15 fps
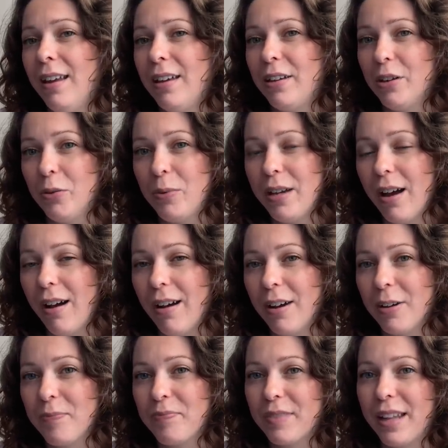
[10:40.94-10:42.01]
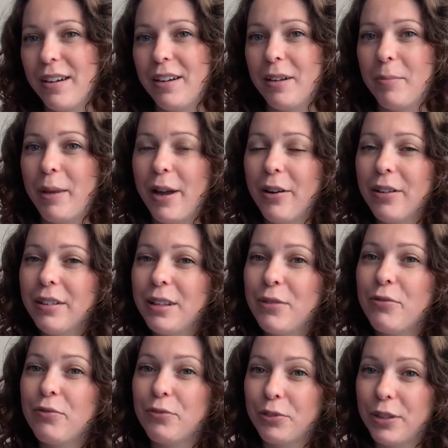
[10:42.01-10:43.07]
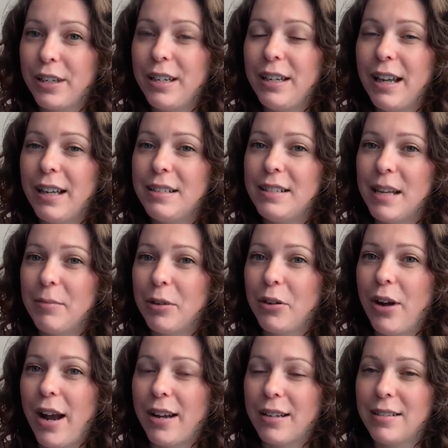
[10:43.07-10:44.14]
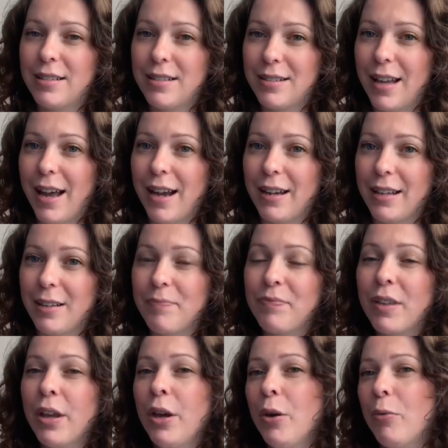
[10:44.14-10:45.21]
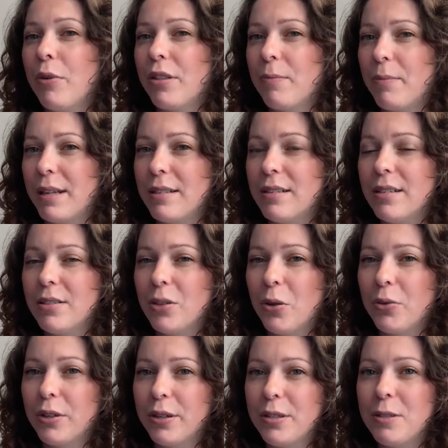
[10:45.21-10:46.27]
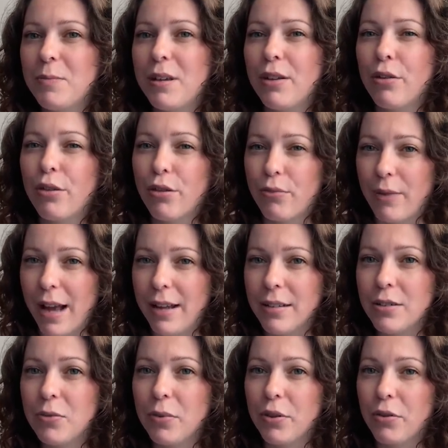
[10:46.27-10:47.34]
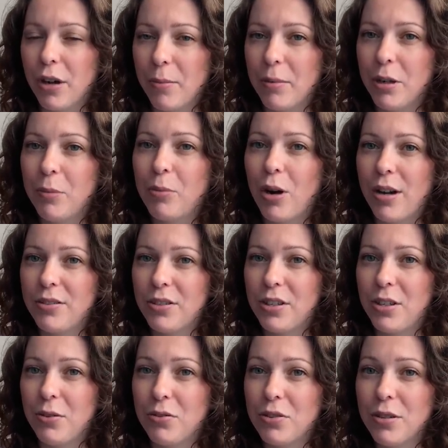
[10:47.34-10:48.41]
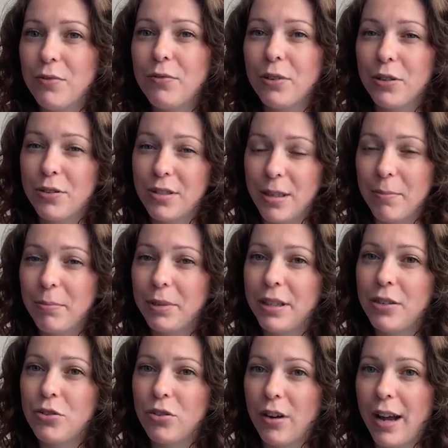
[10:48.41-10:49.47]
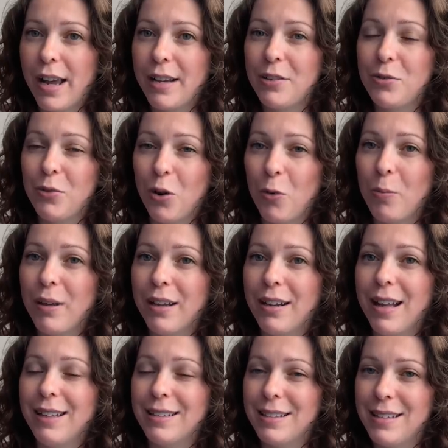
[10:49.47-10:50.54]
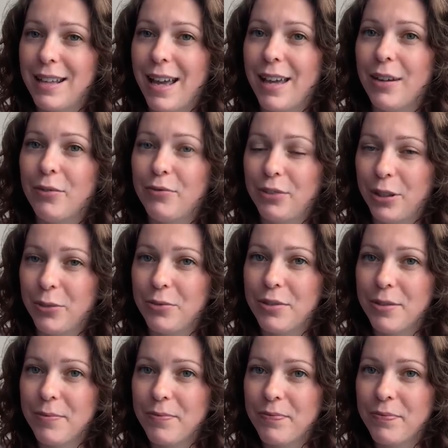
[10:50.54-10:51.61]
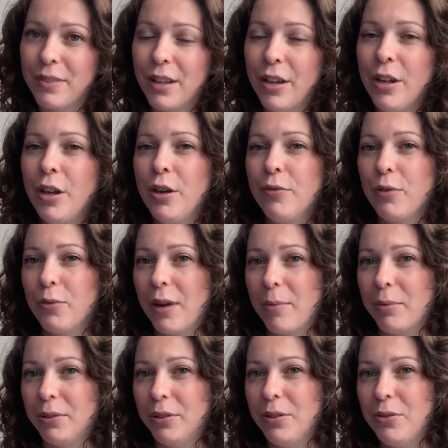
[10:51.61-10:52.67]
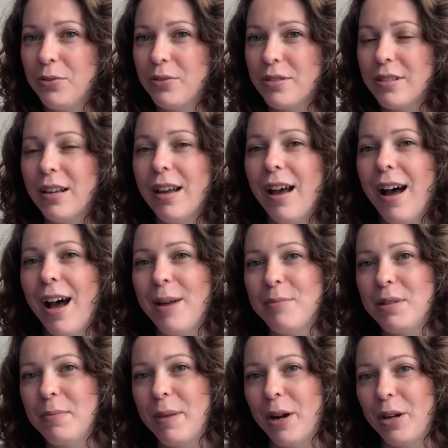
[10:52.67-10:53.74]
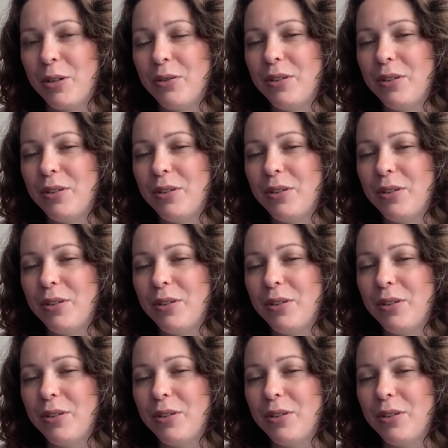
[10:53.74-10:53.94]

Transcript: here we are in an apparently free and democratic society, with business owners being threatened with criminal prosecution for simply trying to open and stay afloat. For Rebel News, I'm Tamara